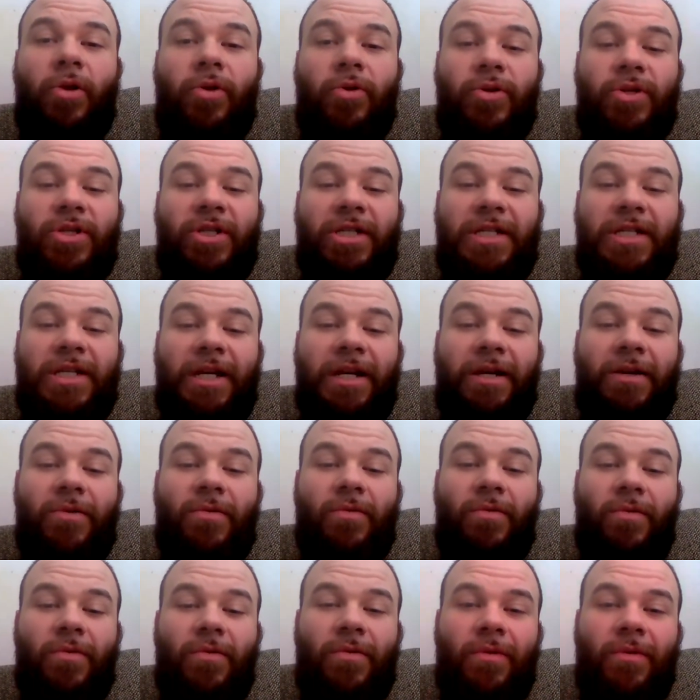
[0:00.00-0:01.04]

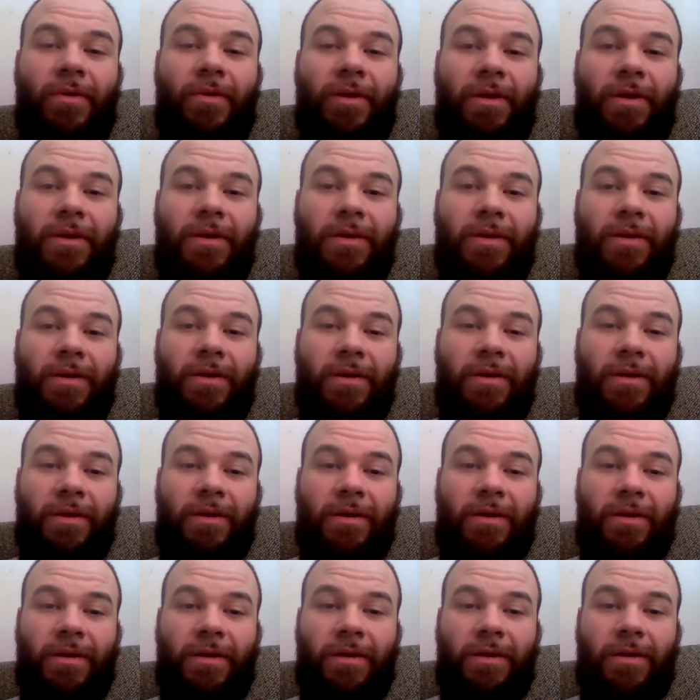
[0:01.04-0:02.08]

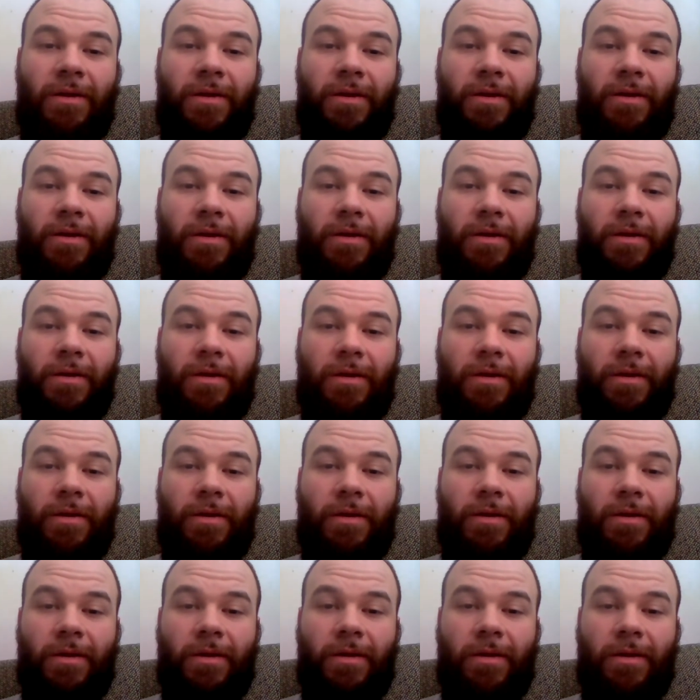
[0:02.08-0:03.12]

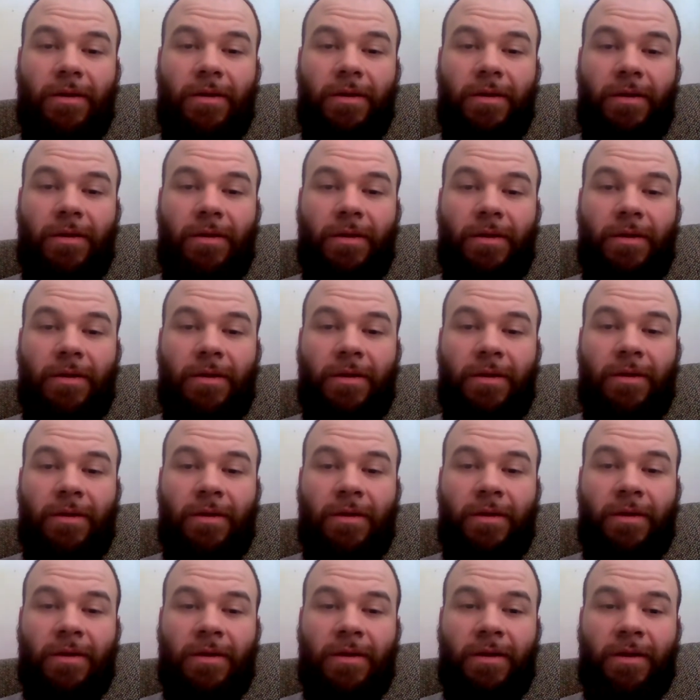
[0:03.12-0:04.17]

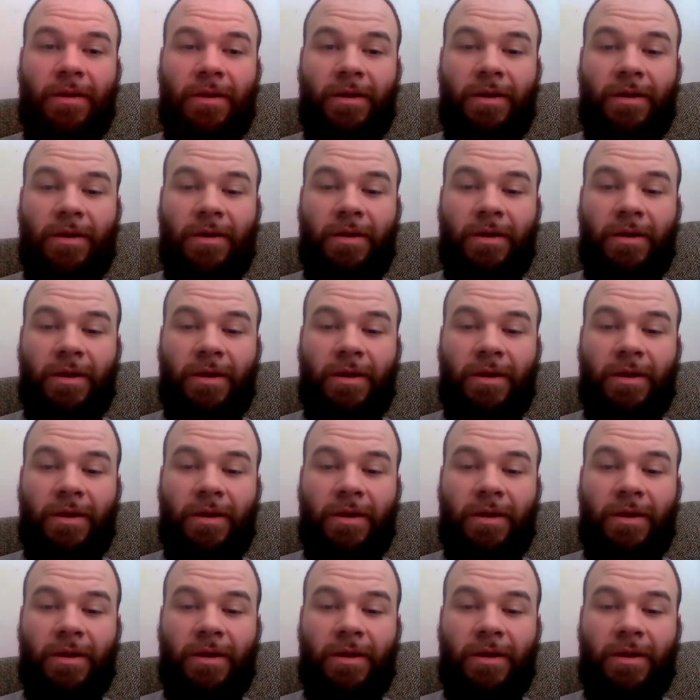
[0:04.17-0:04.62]
(silence)